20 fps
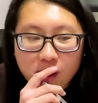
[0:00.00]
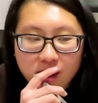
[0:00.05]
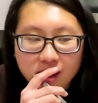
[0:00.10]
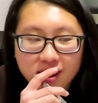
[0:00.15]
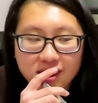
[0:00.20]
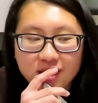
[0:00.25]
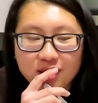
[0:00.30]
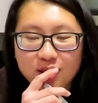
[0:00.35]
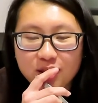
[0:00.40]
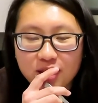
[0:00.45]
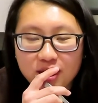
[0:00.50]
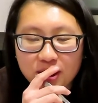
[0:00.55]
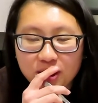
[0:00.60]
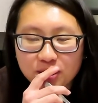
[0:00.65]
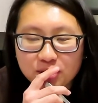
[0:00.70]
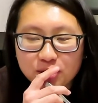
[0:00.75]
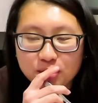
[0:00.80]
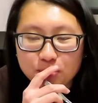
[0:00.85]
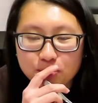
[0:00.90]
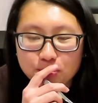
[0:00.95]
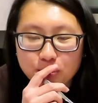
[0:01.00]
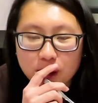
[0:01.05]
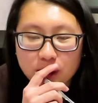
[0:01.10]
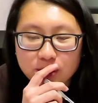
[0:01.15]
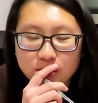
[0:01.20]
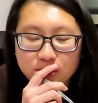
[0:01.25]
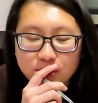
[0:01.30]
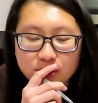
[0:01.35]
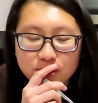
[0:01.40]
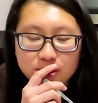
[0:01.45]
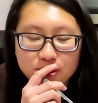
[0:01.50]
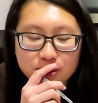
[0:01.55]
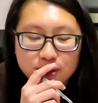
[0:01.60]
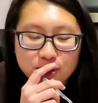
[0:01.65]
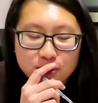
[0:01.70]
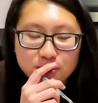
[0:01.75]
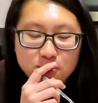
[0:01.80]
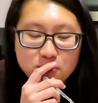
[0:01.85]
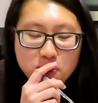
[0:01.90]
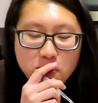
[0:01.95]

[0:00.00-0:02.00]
I inhale from powdered sugar.